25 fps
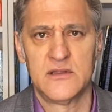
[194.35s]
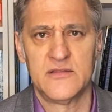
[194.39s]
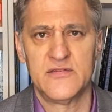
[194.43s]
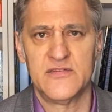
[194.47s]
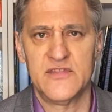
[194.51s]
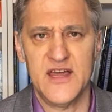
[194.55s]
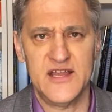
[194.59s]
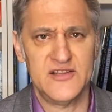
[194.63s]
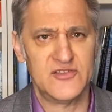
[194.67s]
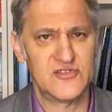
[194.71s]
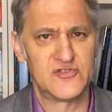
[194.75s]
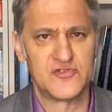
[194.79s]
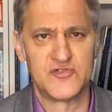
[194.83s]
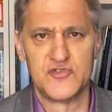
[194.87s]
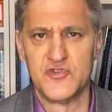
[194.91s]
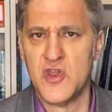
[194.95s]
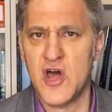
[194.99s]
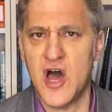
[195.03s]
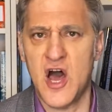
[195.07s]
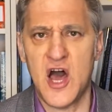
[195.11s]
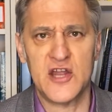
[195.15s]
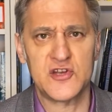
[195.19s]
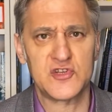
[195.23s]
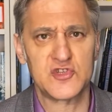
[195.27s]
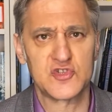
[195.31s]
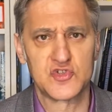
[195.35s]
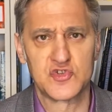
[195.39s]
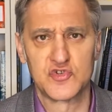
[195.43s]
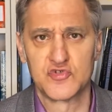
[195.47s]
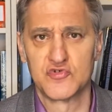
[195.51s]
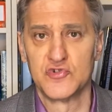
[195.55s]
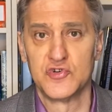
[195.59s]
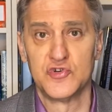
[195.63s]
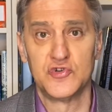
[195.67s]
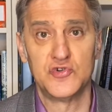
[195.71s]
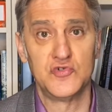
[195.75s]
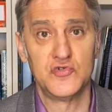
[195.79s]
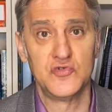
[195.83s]
That's not
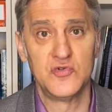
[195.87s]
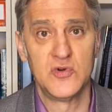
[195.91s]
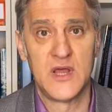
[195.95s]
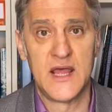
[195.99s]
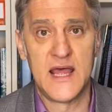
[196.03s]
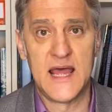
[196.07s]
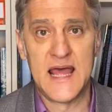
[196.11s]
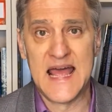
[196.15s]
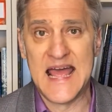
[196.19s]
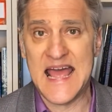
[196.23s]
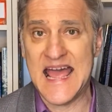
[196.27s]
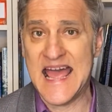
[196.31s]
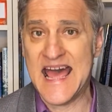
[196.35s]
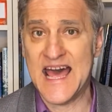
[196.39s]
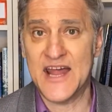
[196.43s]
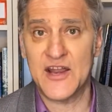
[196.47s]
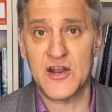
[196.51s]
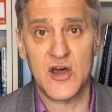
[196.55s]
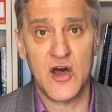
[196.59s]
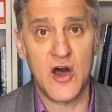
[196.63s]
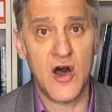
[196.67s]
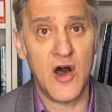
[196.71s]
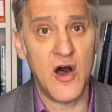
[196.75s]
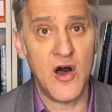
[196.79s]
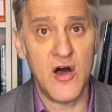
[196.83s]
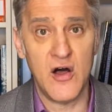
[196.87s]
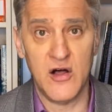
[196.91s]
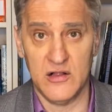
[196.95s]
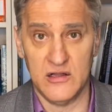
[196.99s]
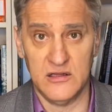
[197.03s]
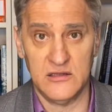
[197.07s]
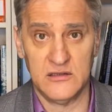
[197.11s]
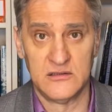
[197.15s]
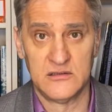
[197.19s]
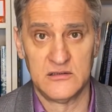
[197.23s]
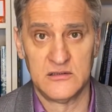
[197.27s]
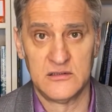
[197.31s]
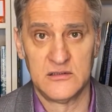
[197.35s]
true at all.
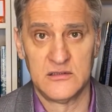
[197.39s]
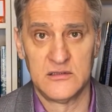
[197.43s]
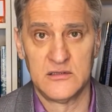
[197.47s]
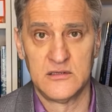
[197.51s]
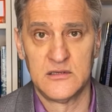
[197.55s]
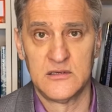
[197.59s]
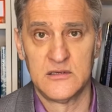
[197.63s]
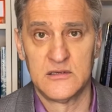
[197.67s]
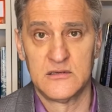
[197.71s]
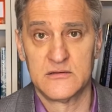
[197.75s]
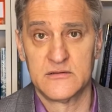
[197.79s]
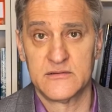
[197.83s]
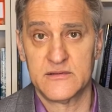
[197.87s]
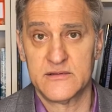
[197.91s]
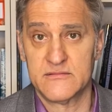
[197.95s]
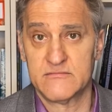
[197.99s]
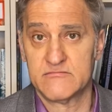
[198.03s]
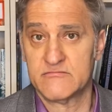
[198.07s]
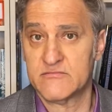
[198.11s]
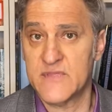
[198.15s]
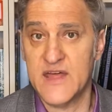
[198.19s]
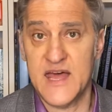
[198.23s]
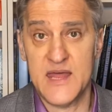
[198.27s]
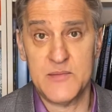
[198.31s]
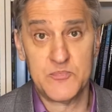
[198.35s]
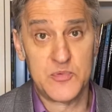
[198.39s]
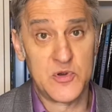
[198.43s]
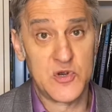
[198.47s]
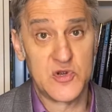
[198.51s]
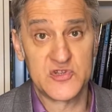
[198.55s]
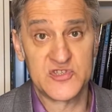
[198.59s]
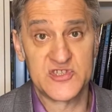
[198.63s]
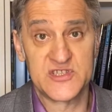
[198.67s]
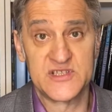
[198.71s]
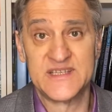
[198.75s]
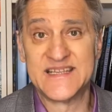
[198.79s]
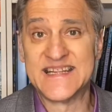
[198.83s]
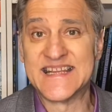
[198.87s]
That
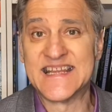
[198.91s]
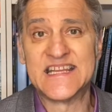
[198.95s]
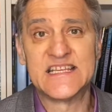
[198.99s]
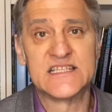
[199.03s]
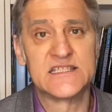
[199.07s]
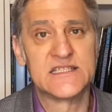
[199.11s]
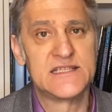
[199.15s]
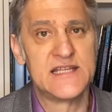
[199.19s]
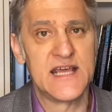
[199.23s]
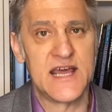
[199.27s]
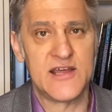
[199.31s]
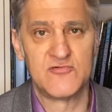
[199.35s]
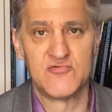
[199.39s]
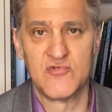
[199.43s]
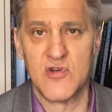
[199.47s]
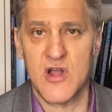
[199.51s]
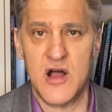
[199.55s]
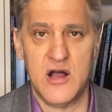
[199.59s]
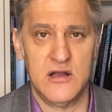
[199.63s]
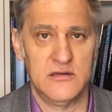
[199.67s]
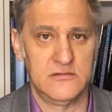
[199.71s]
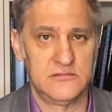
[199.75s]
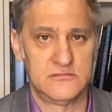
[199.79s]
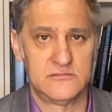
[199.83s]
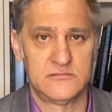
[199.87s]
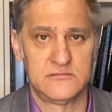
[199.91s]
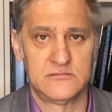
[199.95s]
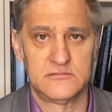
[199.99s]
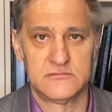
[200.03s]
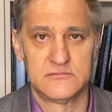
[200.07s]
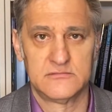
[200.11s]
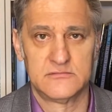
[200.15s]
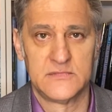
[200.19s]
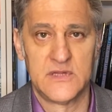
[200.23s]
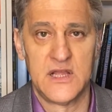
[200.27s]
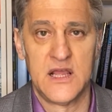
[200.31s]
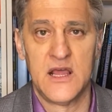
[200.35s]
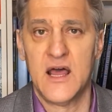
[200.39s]
person is dead wrong.
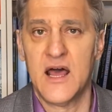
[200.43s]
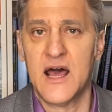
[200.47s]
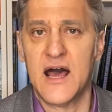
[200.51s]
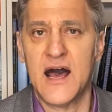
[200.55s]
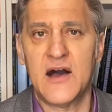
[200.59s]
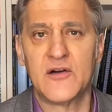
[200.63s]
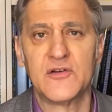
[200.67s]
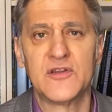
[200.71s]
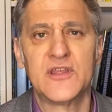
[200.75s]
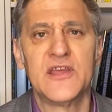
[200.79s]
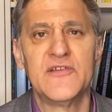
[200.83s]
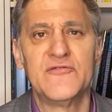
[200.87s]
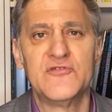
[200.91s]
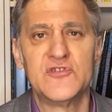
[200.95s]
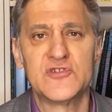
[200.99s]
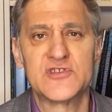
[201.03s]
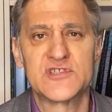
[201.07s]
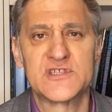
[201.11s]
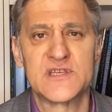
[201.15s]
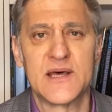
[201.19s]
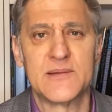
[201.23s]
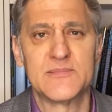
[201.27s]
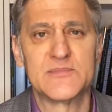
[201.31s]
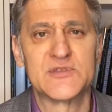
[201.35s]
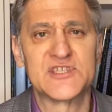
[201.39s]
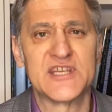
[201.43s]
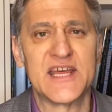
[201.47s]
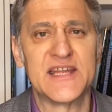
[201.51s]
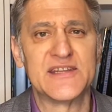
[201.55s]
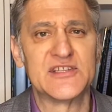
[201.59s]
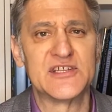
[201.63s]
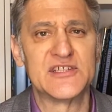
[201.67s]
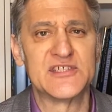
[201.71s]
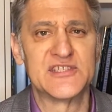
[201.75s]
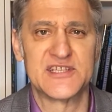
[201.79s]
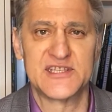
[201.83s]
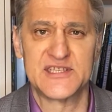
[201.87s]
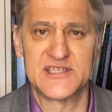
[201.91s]
I'll give you some
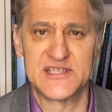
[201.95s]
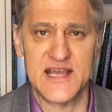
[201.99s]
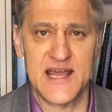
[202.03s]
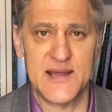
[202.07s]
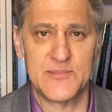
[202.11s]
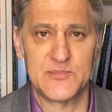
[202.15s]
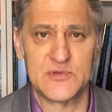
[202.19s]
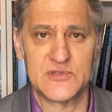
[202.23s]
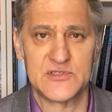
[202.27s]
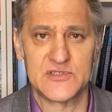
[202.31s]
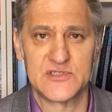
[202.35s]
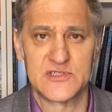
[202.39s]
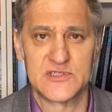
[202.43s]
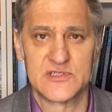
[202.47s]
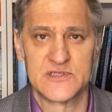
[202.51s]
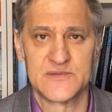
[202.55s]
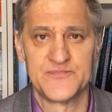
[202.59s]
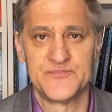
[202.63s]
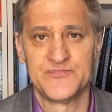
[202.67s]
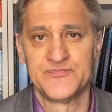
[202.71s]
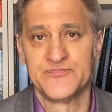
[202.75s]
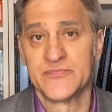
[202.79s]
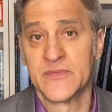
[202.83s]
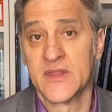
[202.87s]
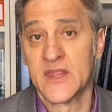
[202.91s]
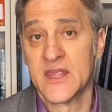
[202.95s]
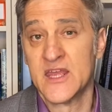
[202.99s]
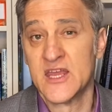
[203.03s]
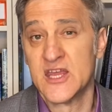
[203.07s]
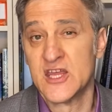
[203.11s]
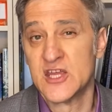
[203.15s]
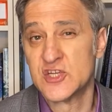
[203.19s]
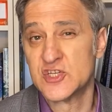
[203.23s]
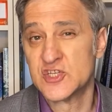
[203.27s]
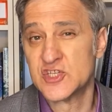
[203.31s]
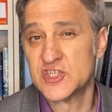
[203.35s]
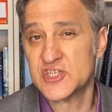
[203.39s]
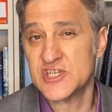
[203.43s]
sentence examples.
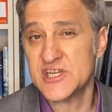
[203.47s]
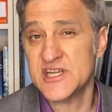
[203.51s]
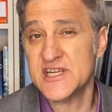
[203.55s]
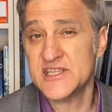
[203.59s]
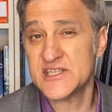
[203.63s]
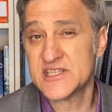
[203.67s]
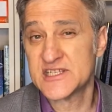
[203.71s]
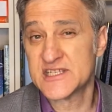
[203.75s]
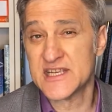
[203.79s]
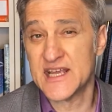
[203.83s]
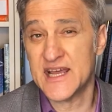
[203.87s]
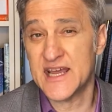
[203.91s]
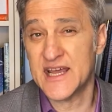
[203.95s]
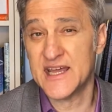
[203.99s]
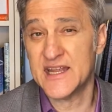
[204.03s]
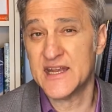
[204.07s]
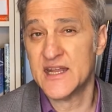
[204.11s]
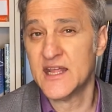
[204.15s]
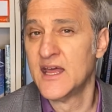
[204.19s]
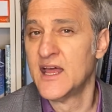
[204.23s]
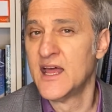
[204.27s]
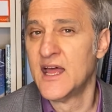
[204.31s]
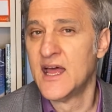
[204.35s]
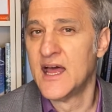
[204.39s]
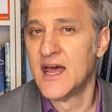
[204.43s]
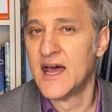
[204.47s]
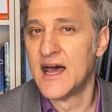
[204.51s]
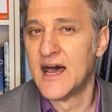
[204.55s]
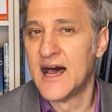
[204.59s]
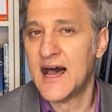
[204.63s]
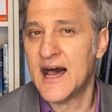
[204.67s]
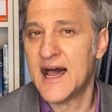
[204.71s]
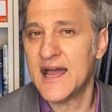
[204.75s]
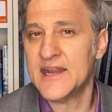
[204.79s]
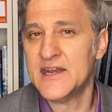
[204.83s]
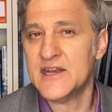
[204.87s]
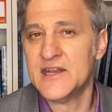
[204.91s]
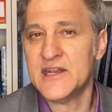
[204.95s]
She said,
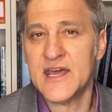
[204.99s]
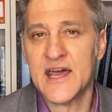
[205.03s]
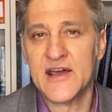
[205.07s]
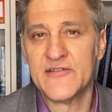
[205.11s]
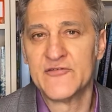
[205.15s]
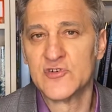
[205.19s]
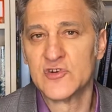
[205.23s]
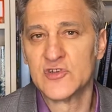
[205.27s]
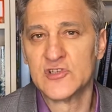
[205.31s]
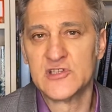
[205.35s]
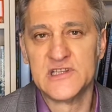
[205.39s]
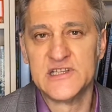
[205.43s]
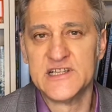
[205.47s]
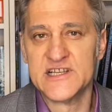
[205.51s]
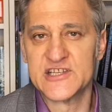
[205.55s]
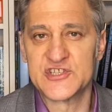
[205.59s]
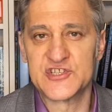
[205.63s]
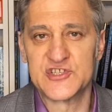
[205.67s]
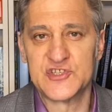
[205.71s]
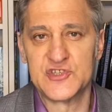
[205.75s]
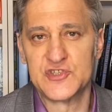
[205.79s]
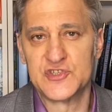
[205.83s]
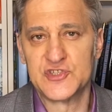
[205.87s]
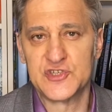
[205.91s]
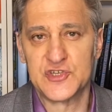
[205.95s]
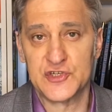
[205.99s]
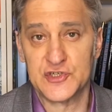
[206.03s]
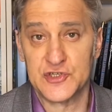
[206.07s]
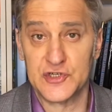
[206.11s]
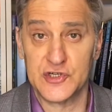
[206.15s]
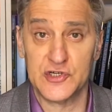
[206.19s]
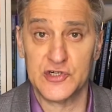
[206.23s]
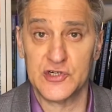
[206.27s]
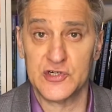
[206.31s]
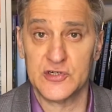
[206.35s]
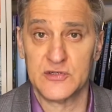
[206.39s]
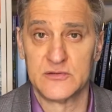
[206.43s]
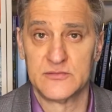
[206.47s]
I never listened to
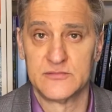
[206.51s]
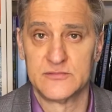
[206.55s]
her.